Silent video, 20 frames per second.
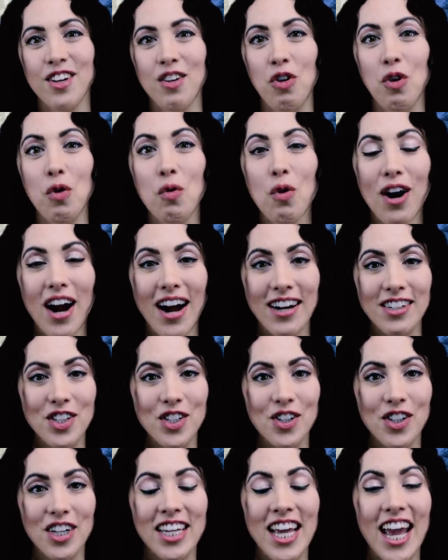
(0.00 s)
You are
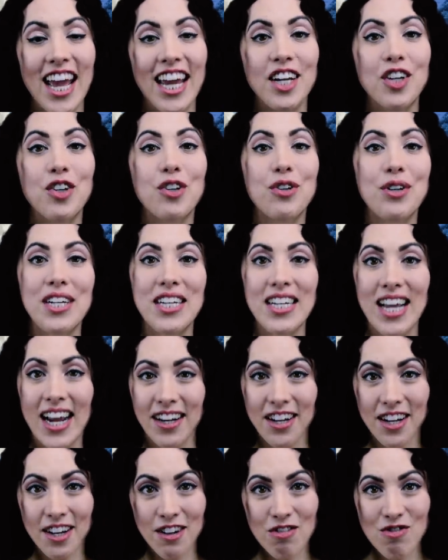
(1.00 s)
entering a
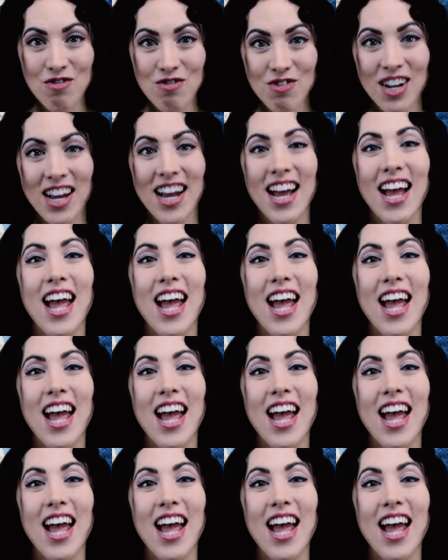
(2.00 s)
creative,